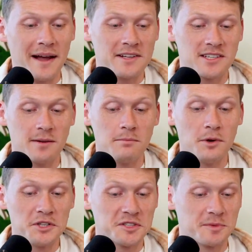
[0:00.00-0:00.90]
matchup
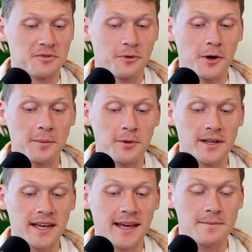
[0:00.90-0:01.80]
multiple
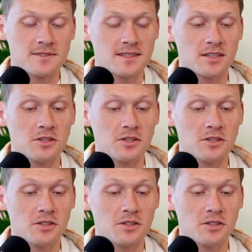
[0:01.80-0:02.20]
40-point games,